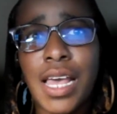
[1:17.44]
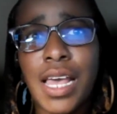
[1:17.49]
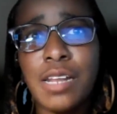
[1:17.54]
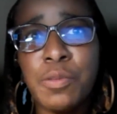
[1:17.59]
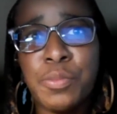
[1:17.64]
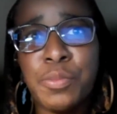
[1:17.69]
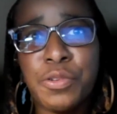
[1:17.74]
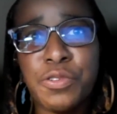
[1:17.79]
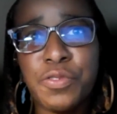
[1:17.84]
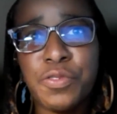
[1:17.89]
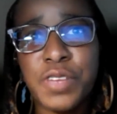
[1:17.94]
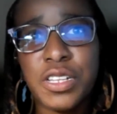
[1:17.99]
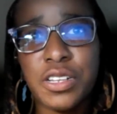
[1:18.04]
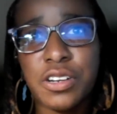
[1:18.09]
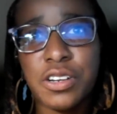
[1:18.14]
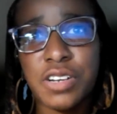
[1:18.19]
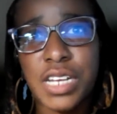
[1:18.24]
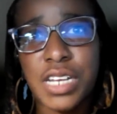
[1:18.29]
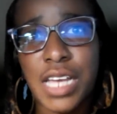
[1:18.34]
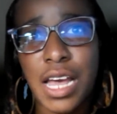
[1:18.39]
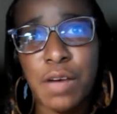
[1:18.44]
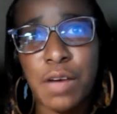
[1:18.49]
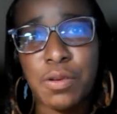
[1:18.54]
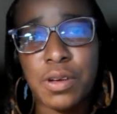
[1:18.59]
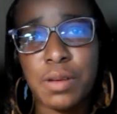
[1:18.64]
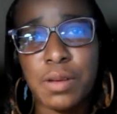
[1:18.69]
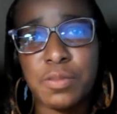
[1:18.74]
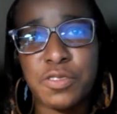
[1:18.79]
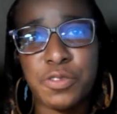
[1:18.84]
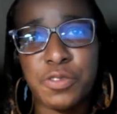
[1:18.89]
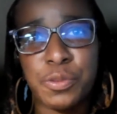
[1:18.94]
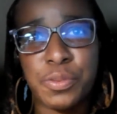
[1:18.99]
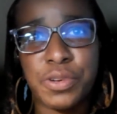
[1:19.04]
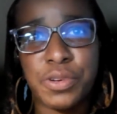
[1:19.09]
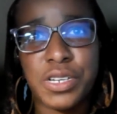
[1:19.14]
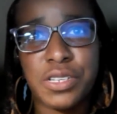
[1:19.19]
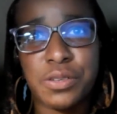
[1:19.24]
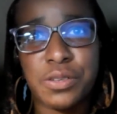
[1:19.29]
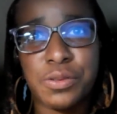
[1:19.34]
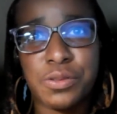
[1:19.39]
and improving learning outcomes for
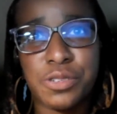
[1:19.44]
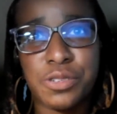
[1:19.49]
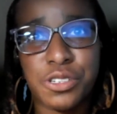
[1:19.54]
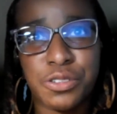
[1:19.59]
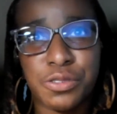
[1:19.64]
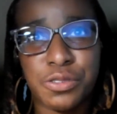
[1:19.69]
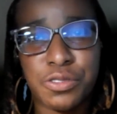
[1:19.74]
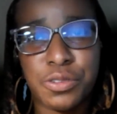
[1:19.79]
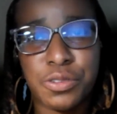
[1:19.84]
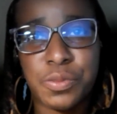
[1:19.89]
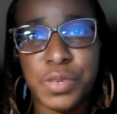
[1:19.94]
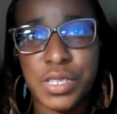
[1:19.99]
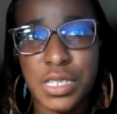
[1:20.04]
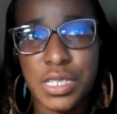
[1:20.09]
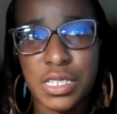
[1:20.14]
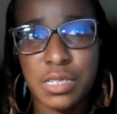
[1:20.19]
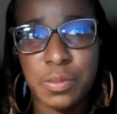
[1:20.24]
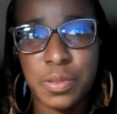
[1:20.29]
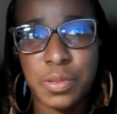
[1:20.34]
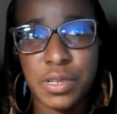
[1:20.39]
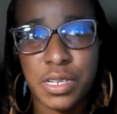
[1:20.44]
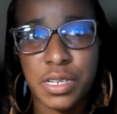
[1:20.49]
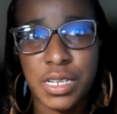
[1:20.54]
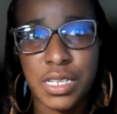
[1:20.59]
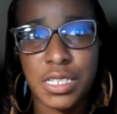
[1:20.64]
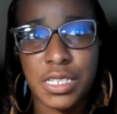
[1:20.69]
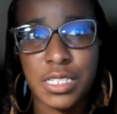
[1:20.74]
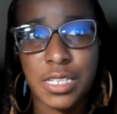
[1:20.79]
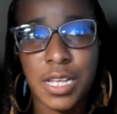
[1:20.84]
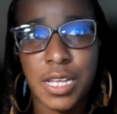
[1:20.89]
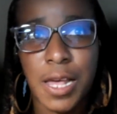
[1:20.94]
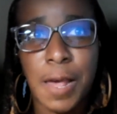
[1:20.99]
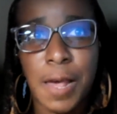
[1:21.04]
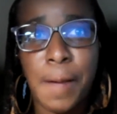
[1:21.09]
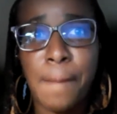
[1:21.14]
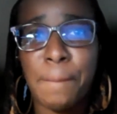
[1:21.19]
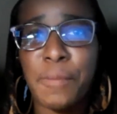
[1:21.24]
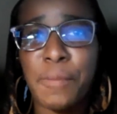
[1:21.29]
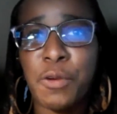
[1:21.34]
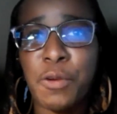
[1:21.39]
preschool children with disabilities.
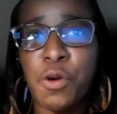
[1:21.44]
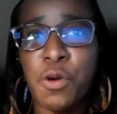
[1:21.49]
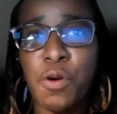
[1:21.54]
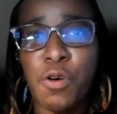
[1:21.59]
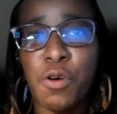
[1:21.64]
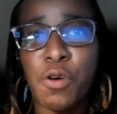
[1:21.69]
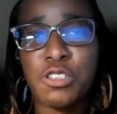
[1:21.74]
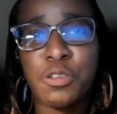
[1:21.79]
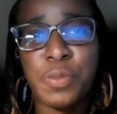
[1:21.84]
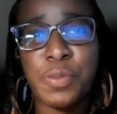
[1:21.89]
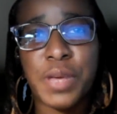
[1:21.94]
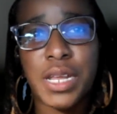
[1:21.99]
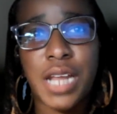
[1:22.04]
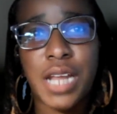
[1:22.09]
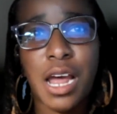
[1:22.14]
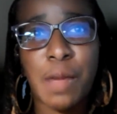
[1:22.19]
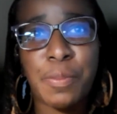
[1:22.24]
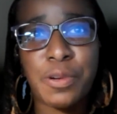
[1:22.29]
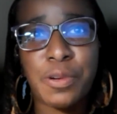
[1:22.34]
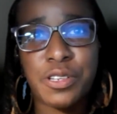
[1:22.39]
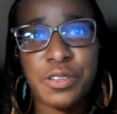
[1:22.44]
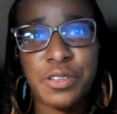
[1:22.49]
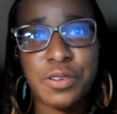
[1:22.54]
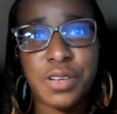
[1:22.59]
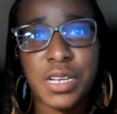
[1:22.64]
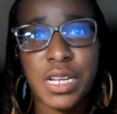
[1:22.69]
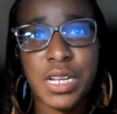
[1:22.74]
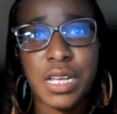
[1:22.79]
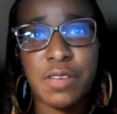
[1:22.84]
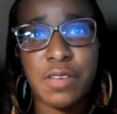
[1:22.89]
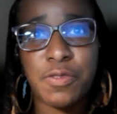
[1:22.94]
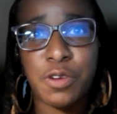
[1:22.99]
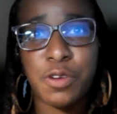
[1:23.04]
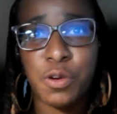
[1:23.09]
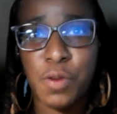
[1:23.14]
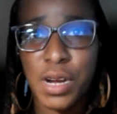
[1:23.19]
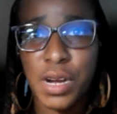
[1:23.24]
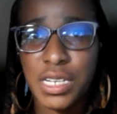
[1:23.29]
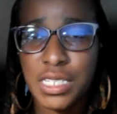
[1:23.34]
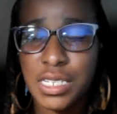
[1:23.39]
There will also be an opportunity for
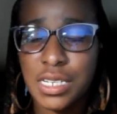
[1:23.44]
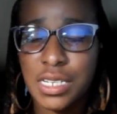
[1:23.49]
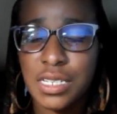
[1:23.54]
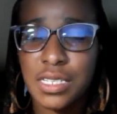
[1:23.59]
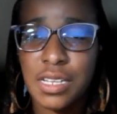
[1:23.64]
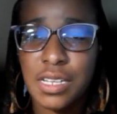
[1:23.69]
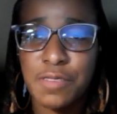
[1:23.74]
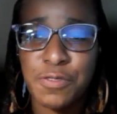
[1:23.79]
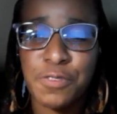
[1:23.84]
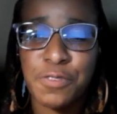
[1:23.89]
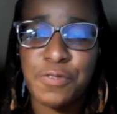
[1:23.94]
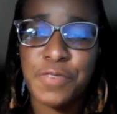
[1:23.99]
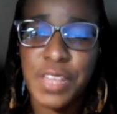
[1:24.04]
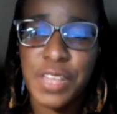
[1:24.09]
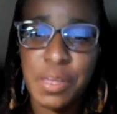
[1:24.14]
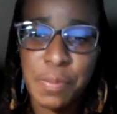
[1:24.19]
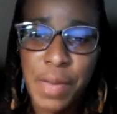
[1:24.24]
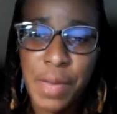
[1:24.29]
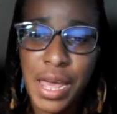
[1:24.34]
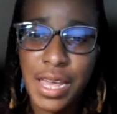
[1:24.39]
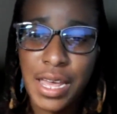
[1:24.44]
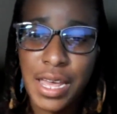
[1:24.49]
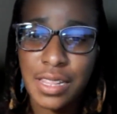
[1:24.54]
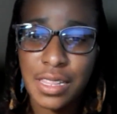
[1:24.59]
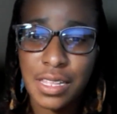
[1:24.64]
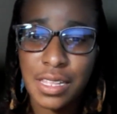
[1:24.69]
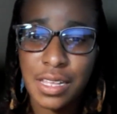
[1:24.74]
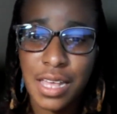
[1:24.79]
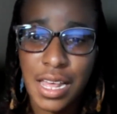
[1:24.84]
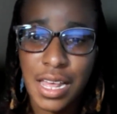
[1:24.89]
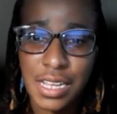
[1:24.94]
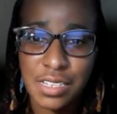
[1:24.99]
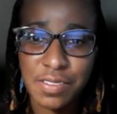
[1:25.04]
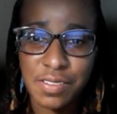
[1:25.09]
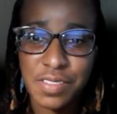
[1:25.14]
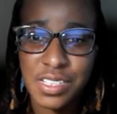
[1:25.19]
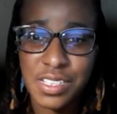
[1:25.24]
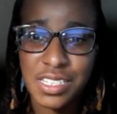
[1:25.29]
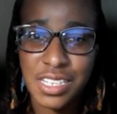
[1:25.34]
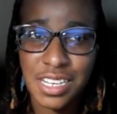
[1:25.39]
questions and for feedback at the end
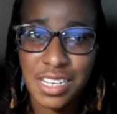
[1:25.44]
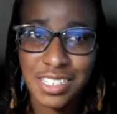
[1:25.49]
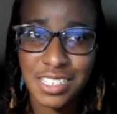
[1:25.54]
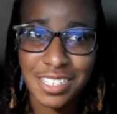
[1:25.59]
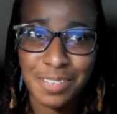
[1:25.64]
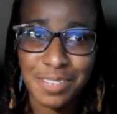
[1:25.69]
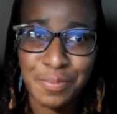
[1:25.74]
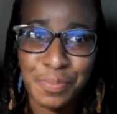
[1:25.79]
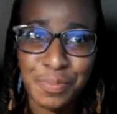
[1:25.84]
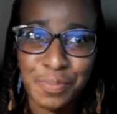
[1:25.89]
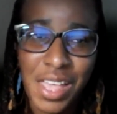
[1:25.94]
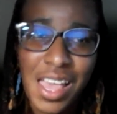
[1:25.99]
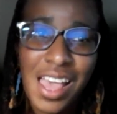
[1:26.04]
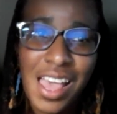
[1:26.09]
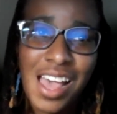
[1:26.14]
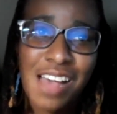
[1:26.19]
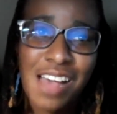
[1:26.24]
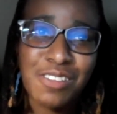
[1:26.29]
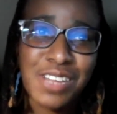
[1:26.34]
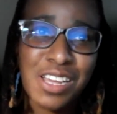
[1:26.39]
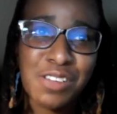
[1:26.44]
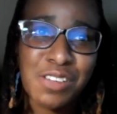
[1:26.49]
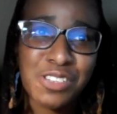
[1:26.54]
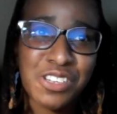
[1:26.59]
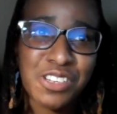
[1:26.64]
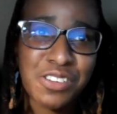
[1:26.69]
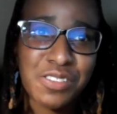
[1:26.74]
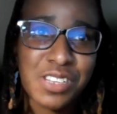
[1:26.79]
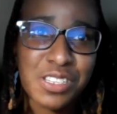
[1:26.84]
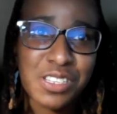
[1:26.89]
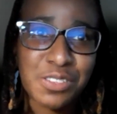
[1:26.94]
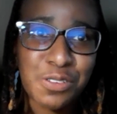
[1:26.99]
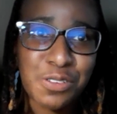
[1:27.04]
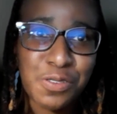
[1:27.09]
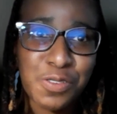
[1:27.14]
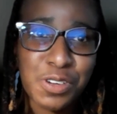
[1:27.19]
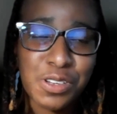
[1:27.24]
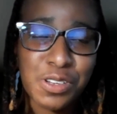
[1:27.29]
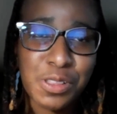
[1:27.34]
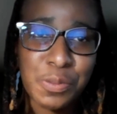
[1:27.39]
of the session. I'll now turn this
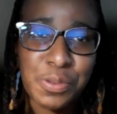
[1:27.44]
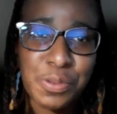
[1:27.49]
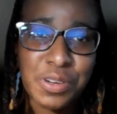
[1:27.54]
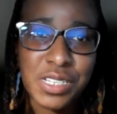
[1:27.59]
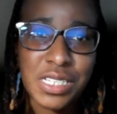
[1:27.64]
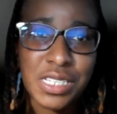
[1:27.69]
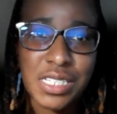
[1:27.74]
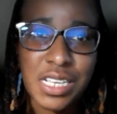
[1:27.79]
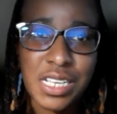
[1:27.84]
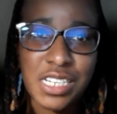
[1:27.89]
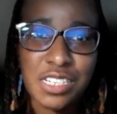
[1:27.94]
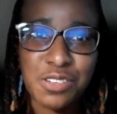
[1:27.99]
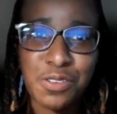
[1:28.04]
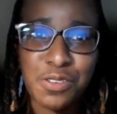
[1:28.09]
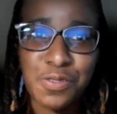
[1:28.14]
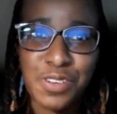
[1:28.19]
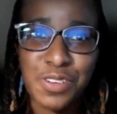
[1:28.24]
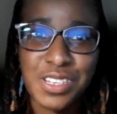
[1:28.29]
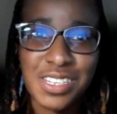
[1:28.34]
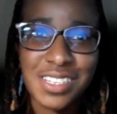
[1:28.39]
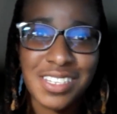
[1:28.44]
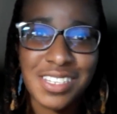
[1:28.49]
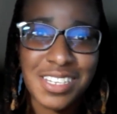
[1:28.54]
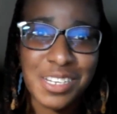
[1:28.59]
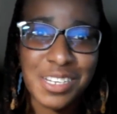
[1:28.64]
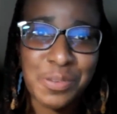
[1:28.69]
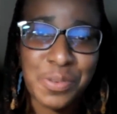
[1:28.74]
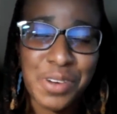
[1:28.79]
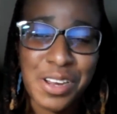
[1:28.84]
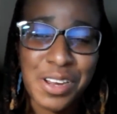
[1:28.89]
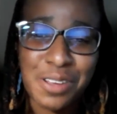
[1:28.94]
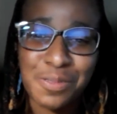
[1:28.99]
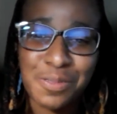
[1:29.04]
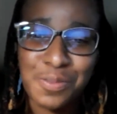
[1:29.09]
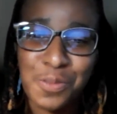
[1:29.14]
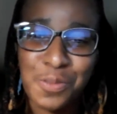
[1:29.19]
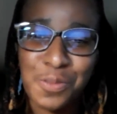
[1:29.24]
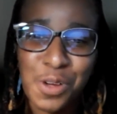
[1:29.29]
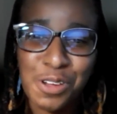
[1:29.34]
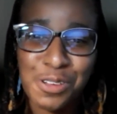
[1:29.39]
over, the presentation over to Cindy
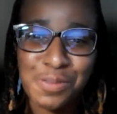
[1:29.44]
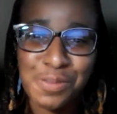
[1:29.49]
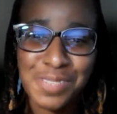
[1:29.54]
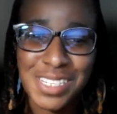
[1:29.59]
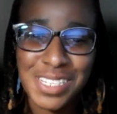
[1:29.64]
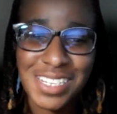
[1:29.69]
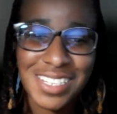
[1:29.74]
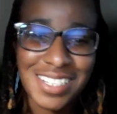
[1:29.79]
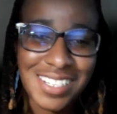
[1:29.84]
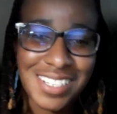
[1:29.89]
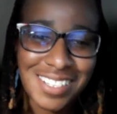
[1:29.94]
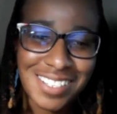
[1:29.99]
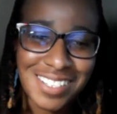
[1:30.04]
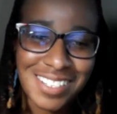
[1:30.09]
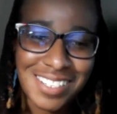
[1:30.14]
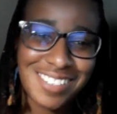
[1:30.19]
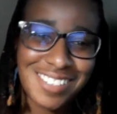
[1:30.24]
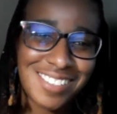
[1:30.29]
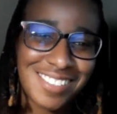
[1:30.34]
Brown. Welcome, Cindy.